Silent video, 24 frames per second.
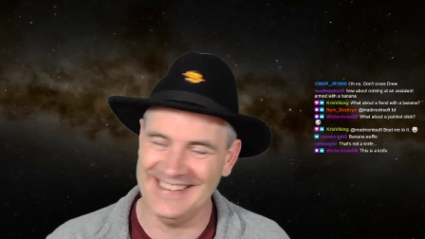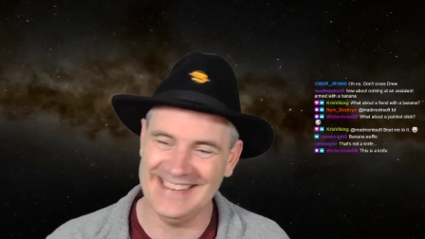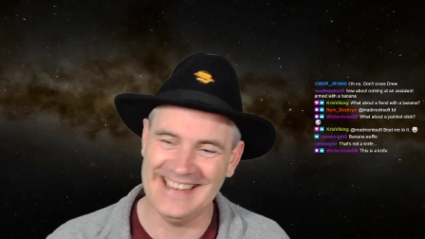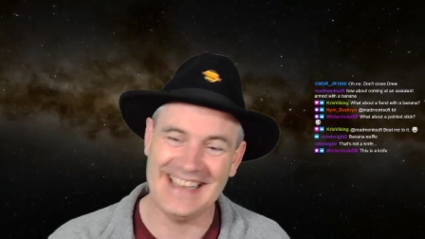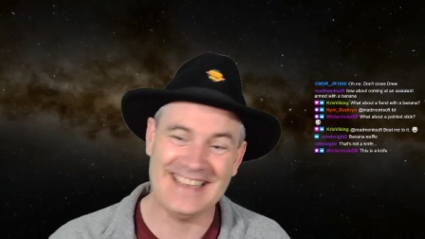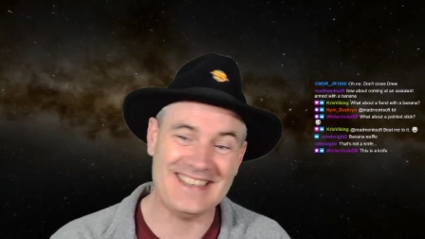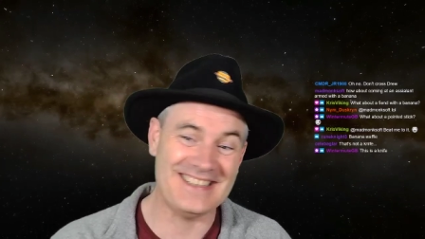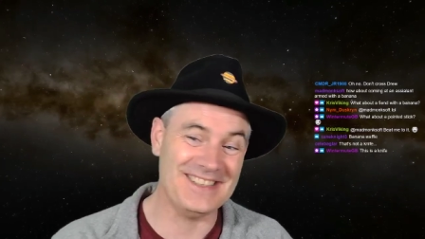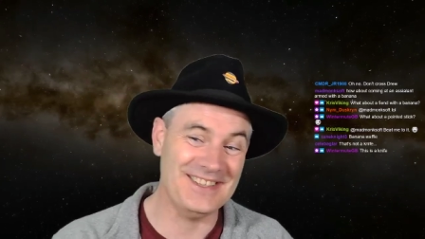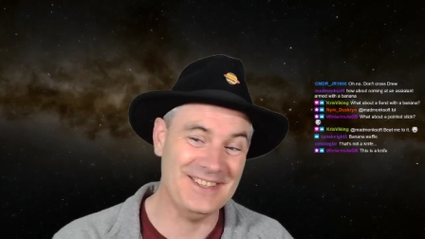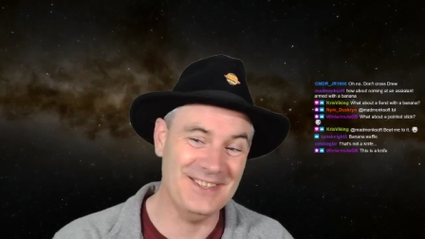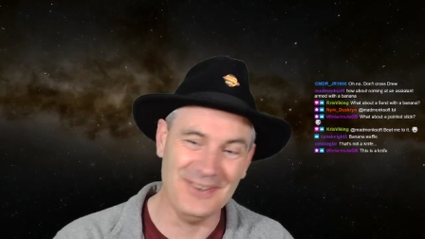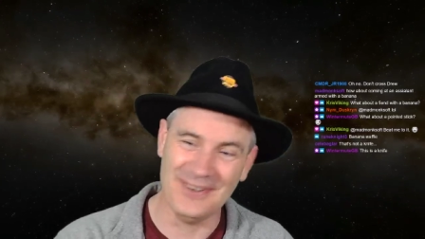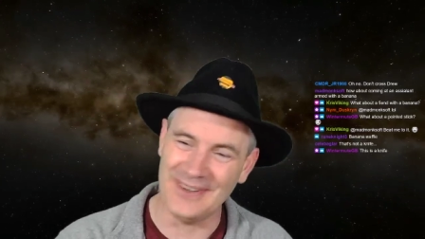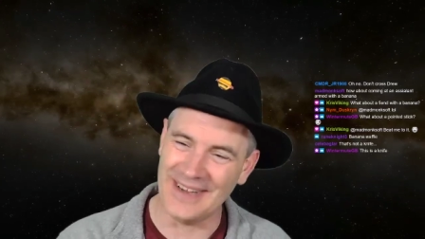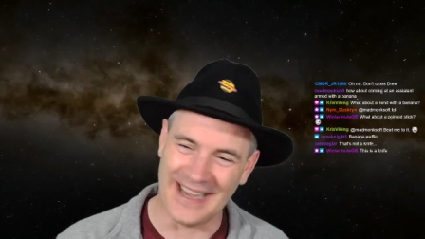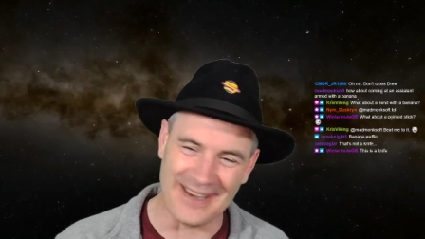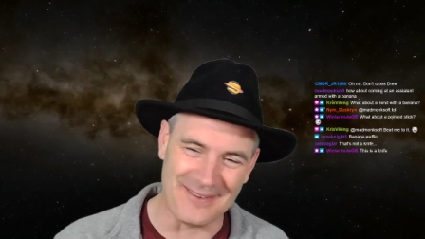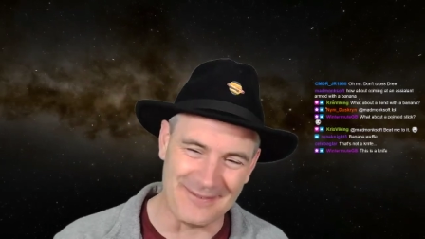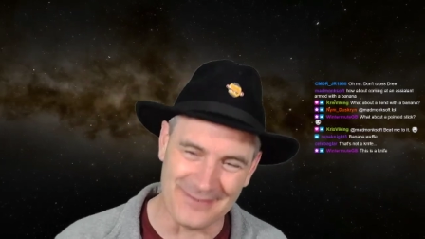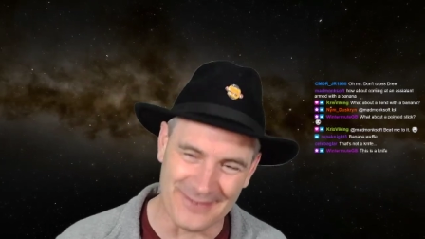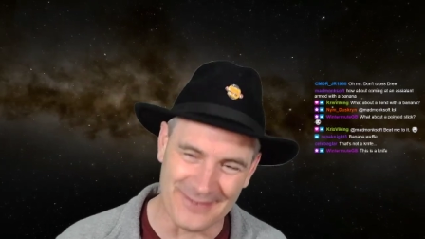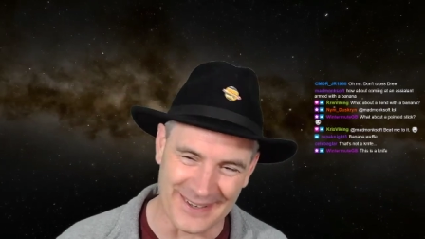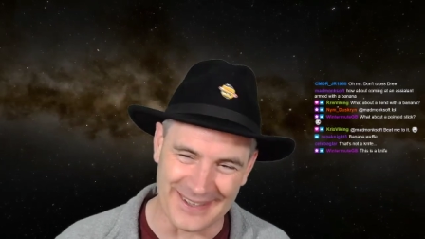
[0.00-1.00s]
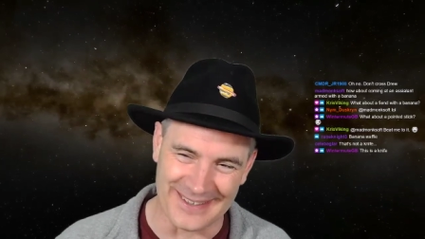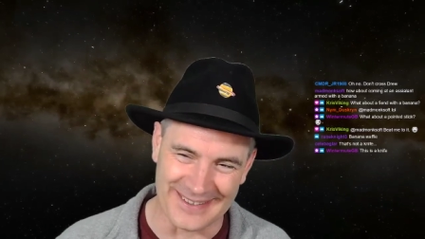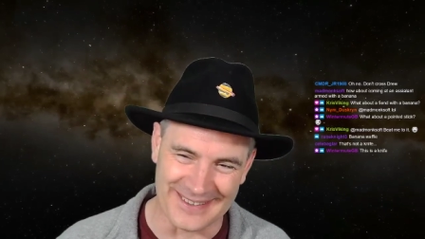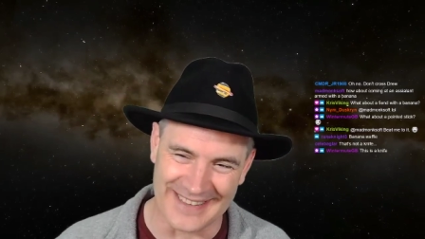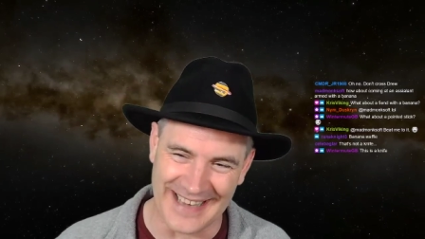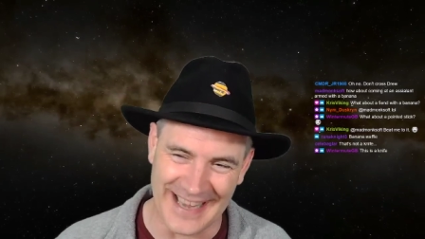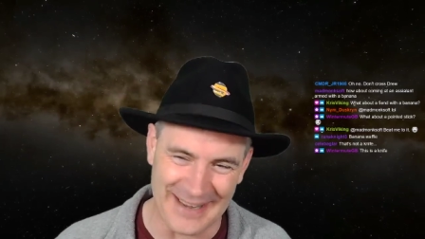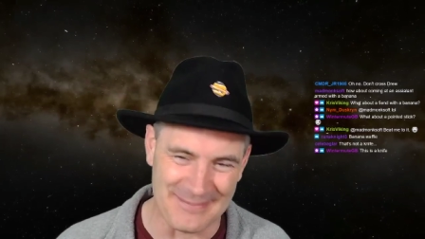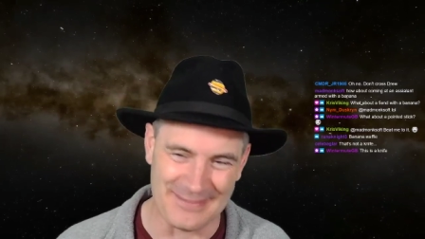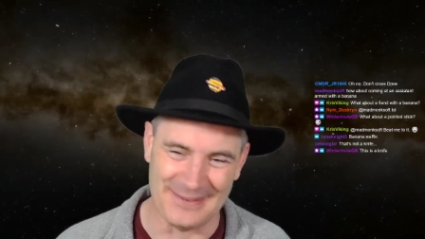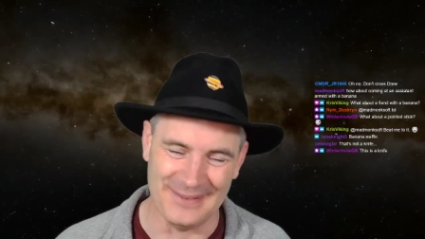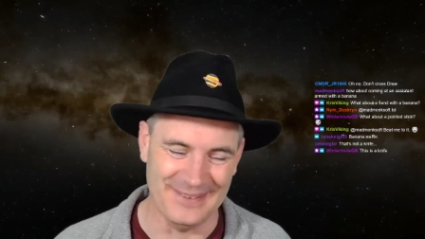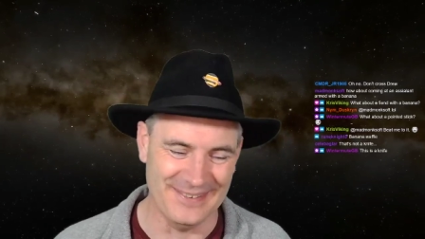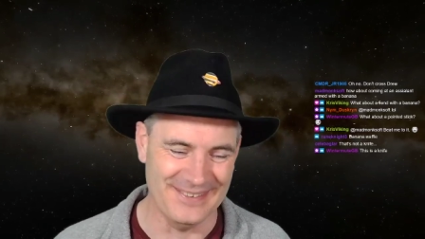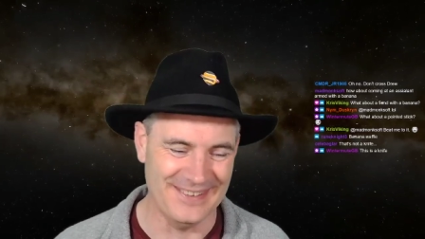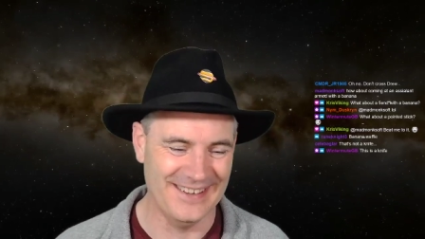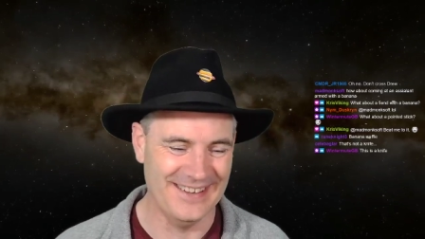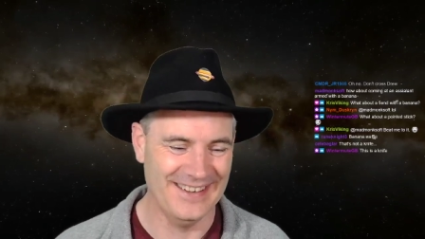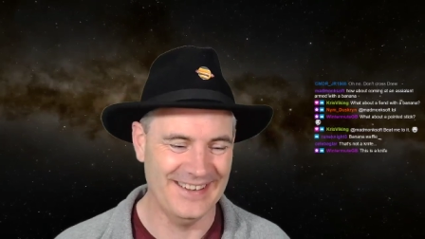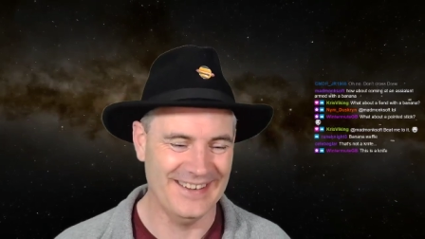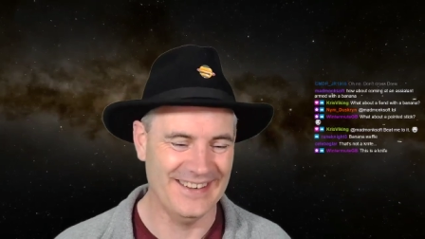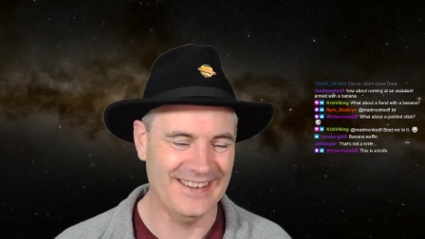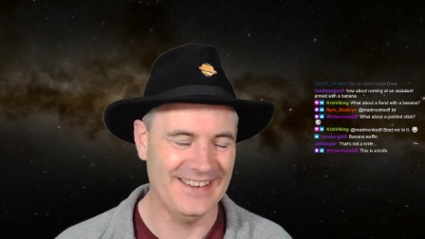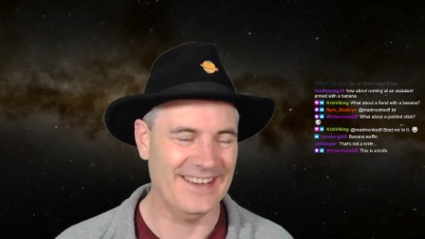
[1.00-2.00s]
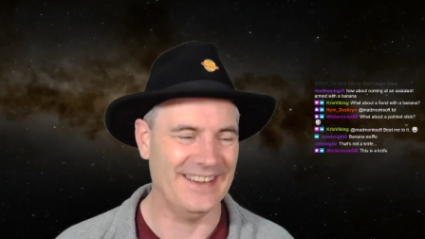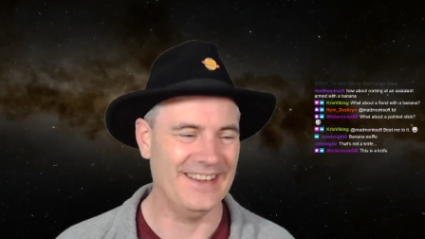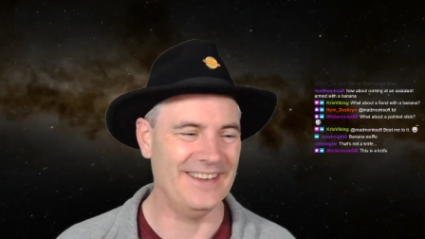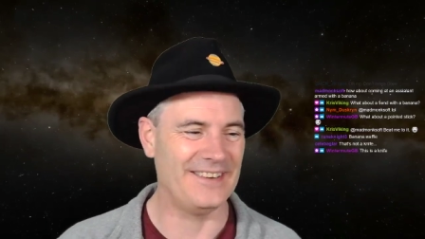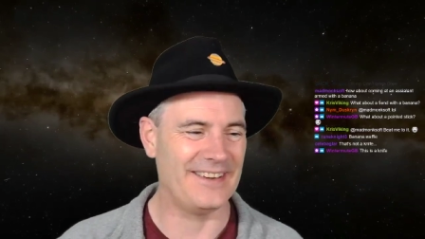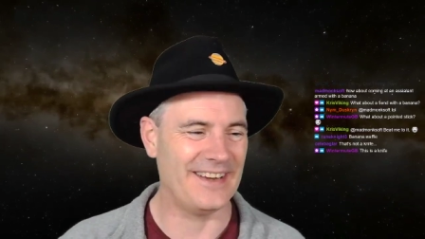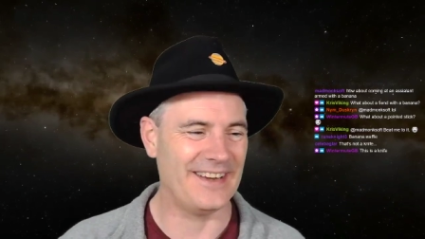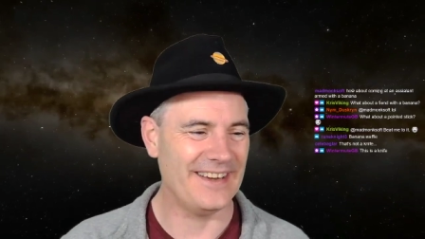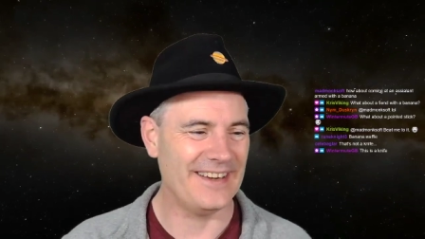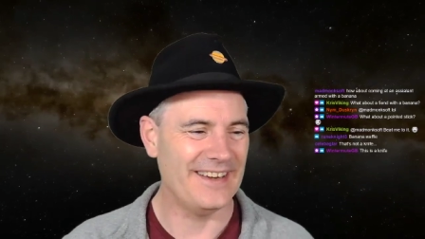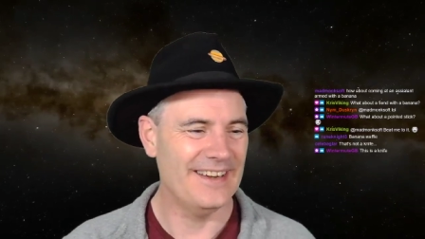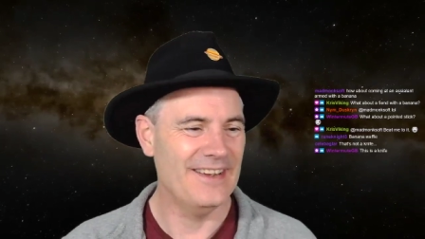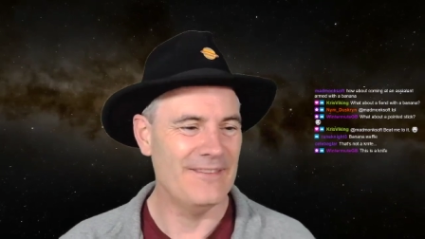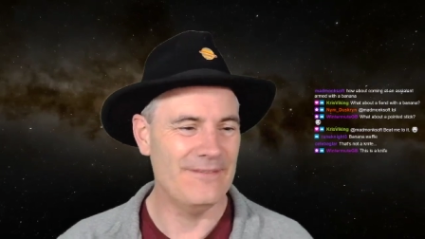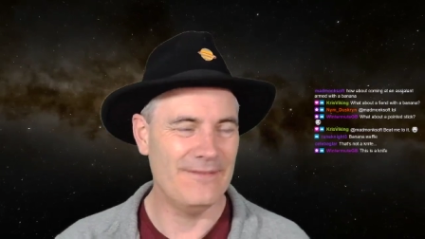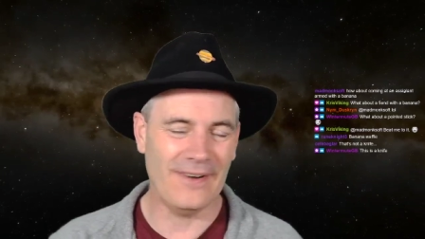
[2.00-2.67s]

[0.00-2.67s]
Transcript: That's not how fights happen. Okay,